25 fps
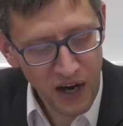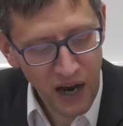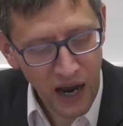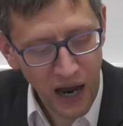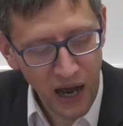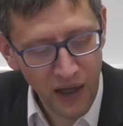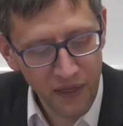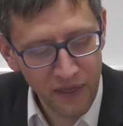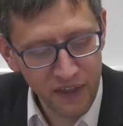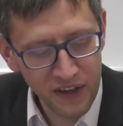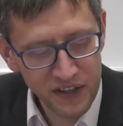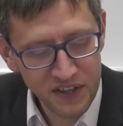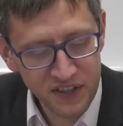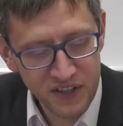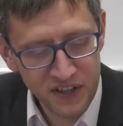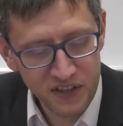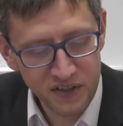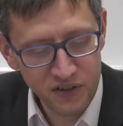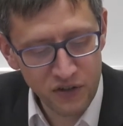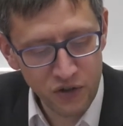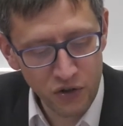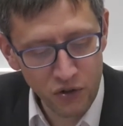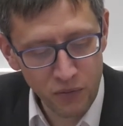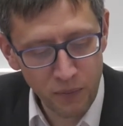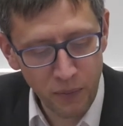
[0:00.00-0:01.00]
And this
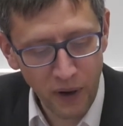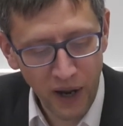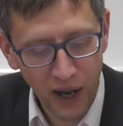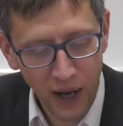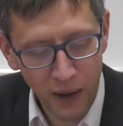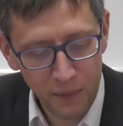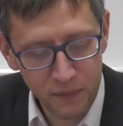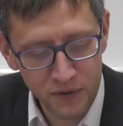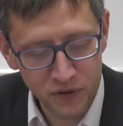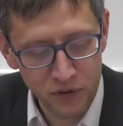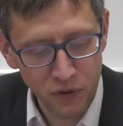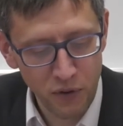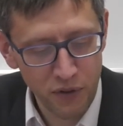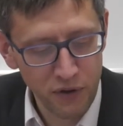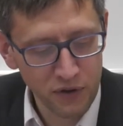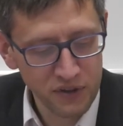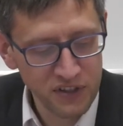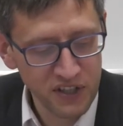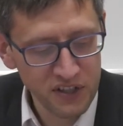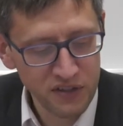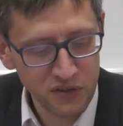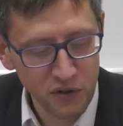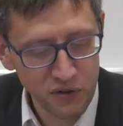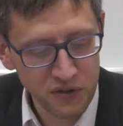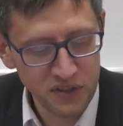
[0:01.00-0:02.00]
is due perhaps to the
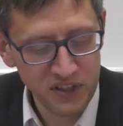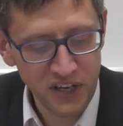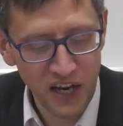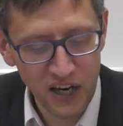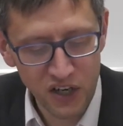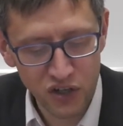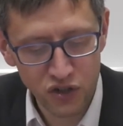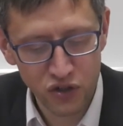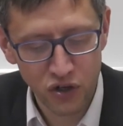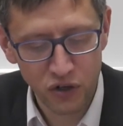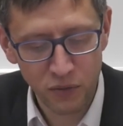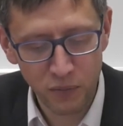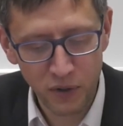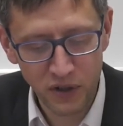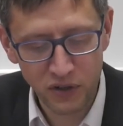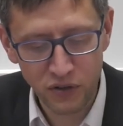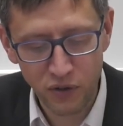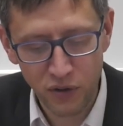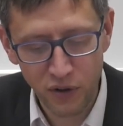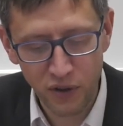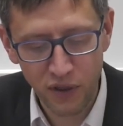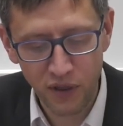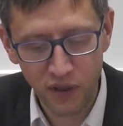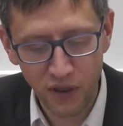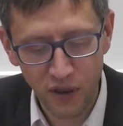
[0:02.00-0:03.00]
dissociation
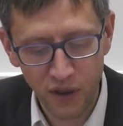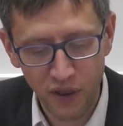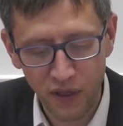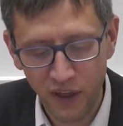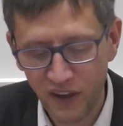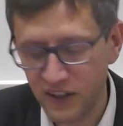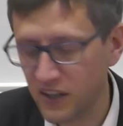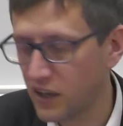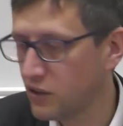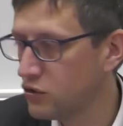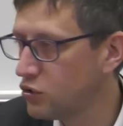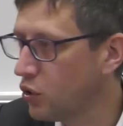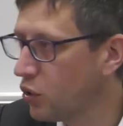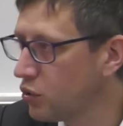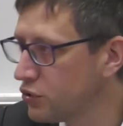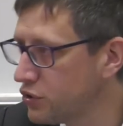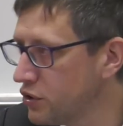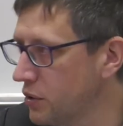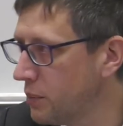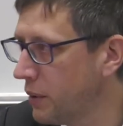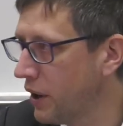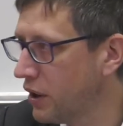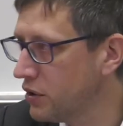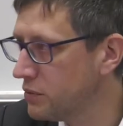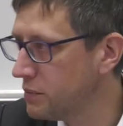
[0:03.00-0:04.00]
between that I told you
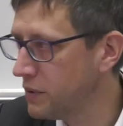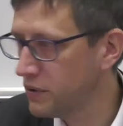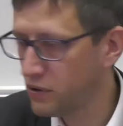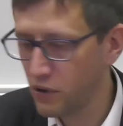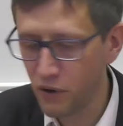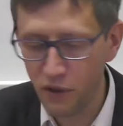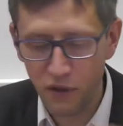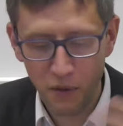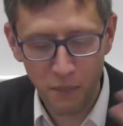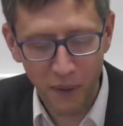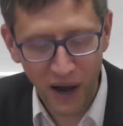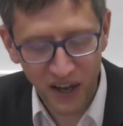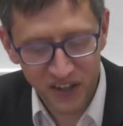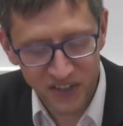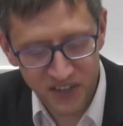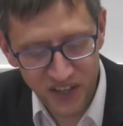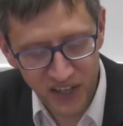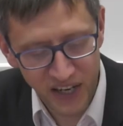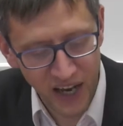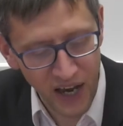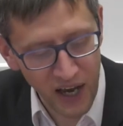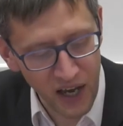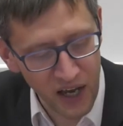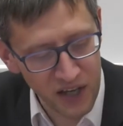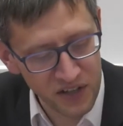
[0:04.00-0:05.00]
about between the
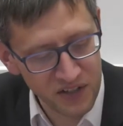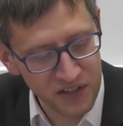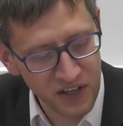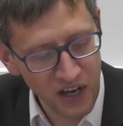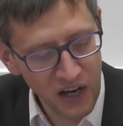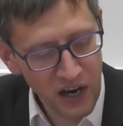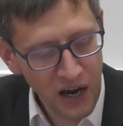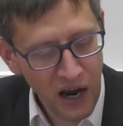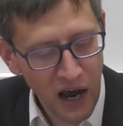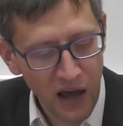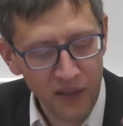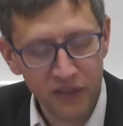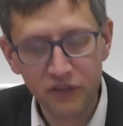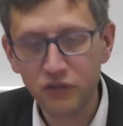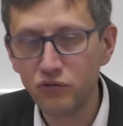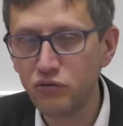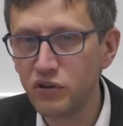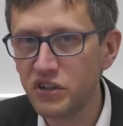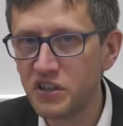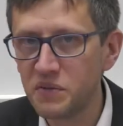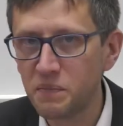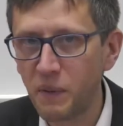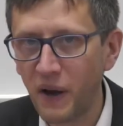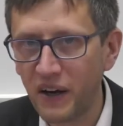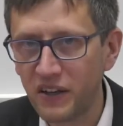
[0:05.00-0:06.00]
Marseillaise as the
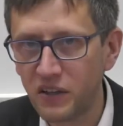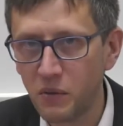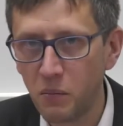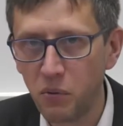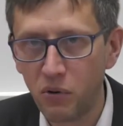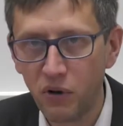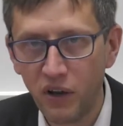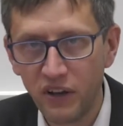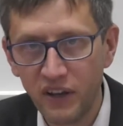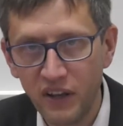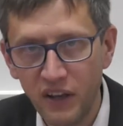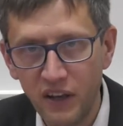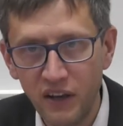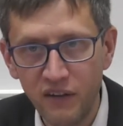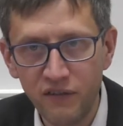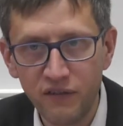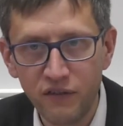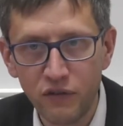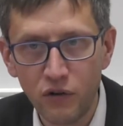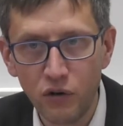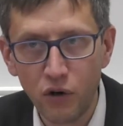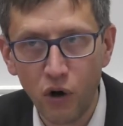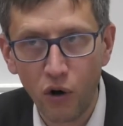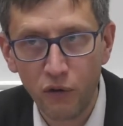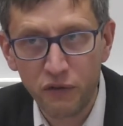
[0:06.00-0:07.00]
respectable and
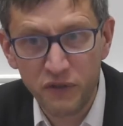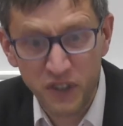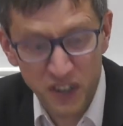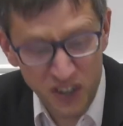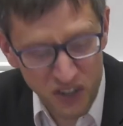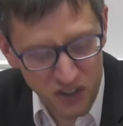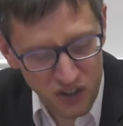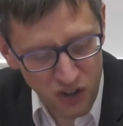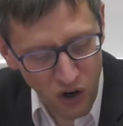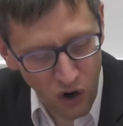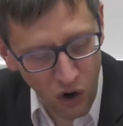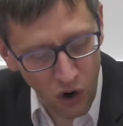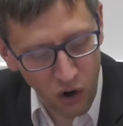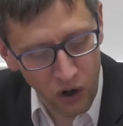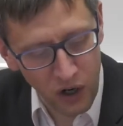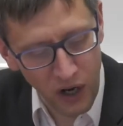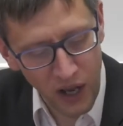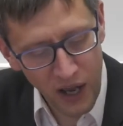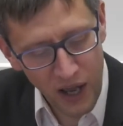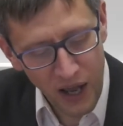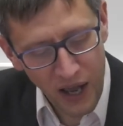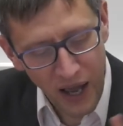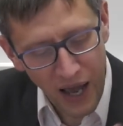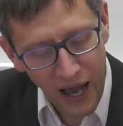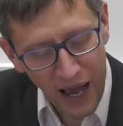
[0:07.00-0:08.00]
even lofty song
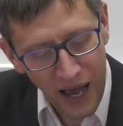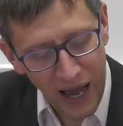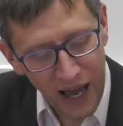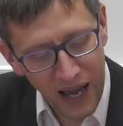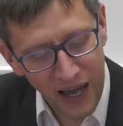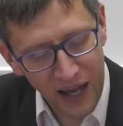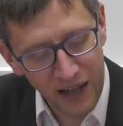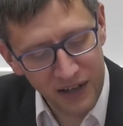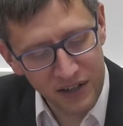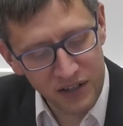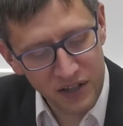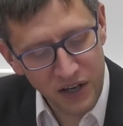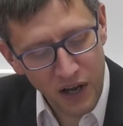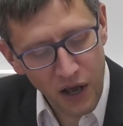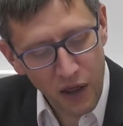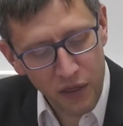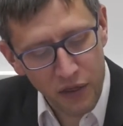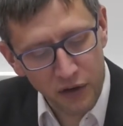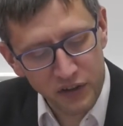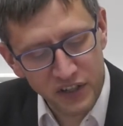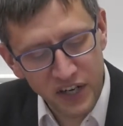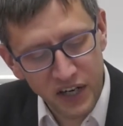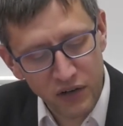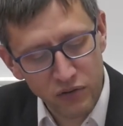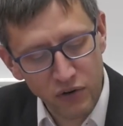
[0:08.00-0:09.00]
and
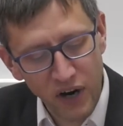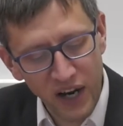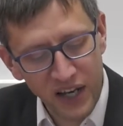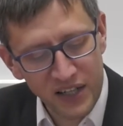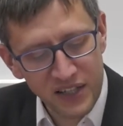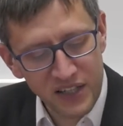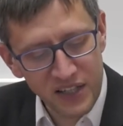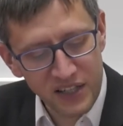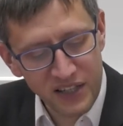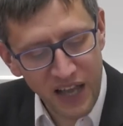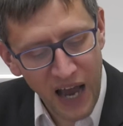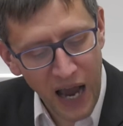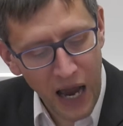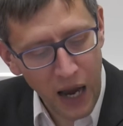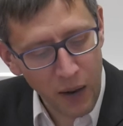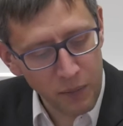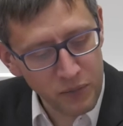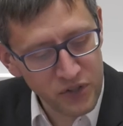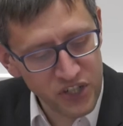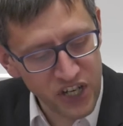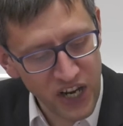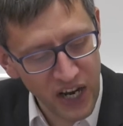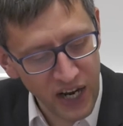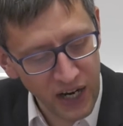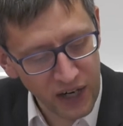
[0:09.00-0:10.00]
the degraded,
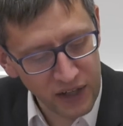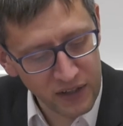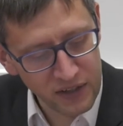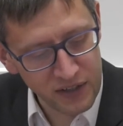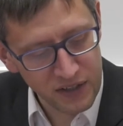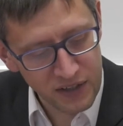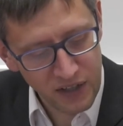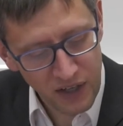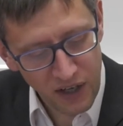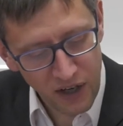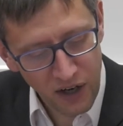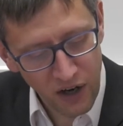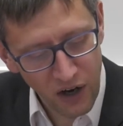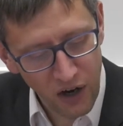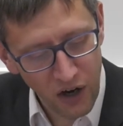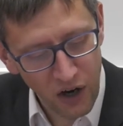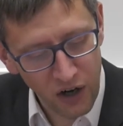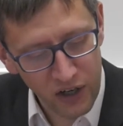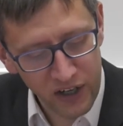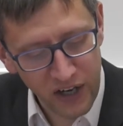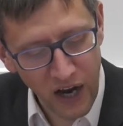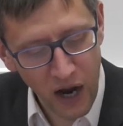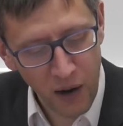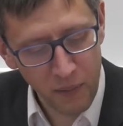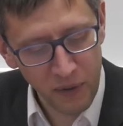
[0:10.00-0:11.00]
abject
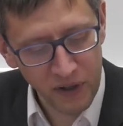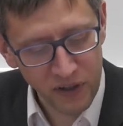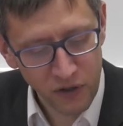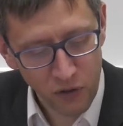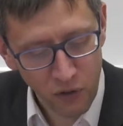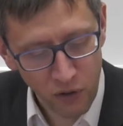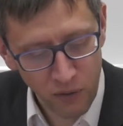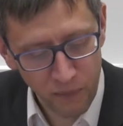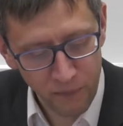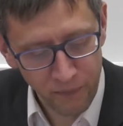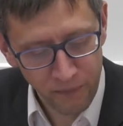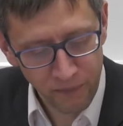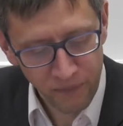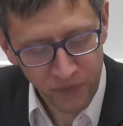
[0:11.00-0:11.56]
Carmagnole.